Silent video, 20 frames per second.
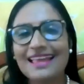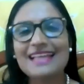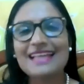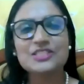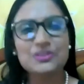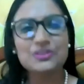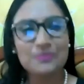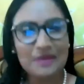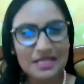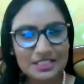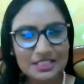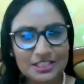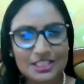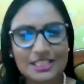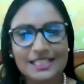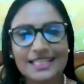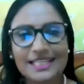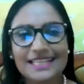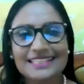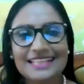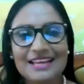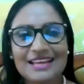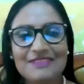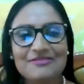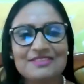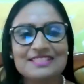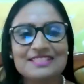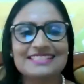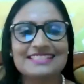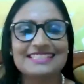especially at
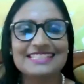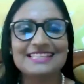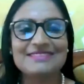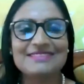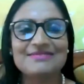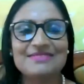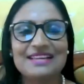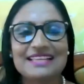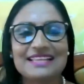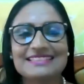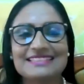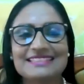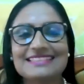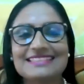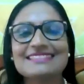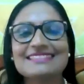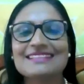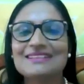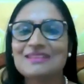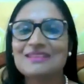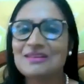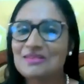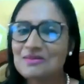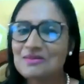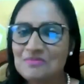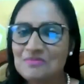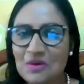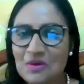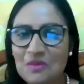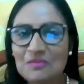FSD events, is
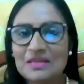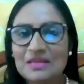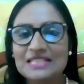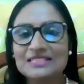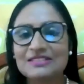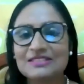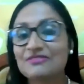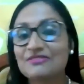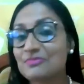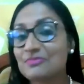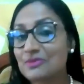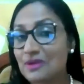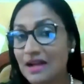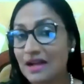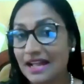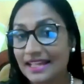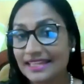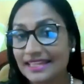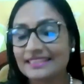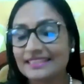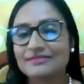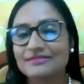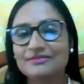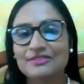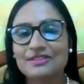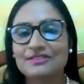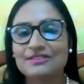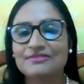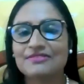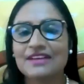another moment of pride
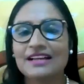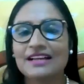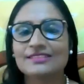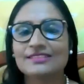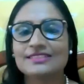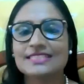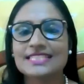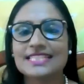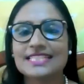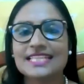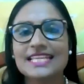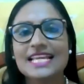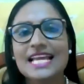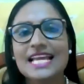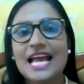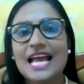for the faculty.